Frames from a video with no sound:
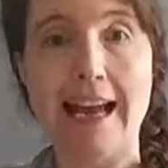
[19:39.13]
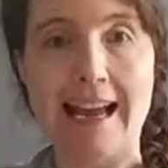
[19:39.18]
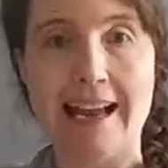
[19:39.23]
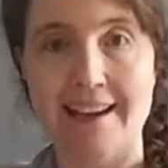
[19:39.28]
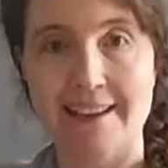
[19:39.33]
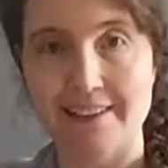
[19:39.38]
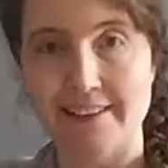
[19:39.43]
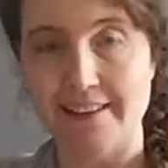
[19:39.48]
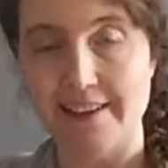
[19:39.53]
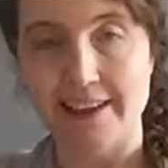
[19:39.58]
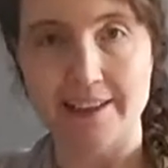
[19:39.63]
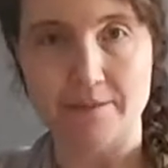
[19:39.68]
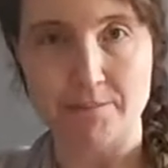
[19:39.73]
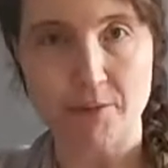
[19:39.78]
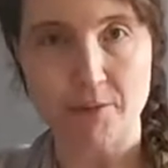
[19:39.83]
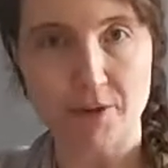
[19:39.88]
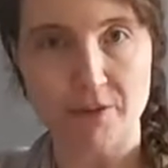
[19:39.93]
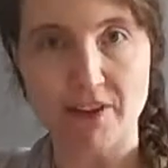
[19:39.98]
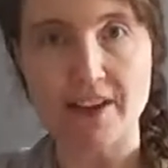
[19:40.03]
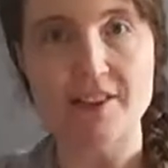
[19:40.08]
And it
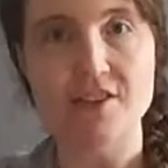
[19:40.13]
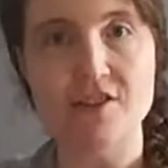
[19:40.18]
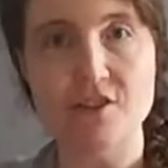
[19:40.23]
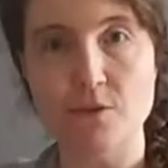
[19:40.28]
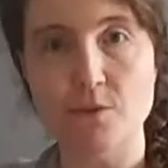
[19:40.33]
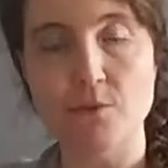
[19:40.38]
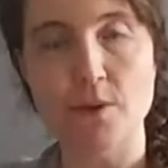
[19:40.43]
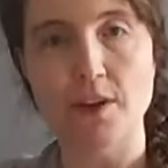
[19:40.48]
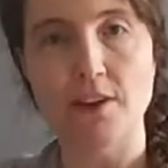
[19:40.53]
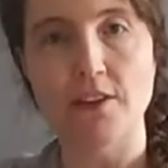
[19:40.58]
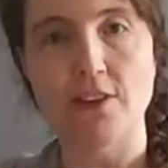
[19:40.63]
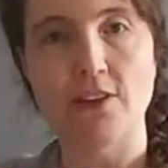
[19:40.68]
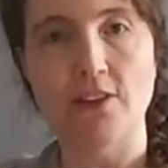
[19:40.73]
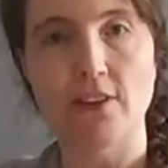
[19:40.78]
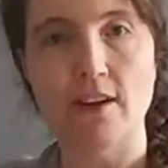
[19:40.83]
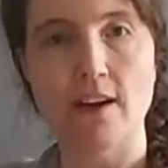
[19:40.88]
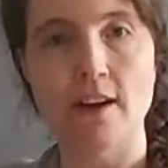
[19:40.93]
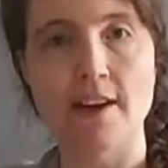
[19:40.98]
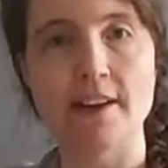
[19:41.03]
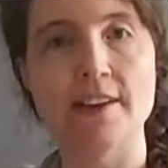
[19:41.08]
provides you with
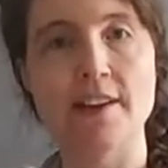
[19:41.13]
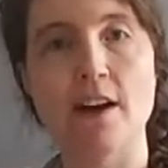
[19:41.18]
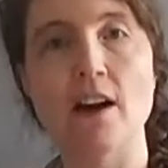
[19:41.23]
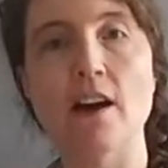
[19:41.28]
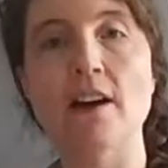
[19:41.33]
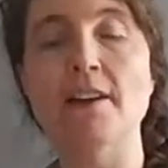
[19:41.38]
an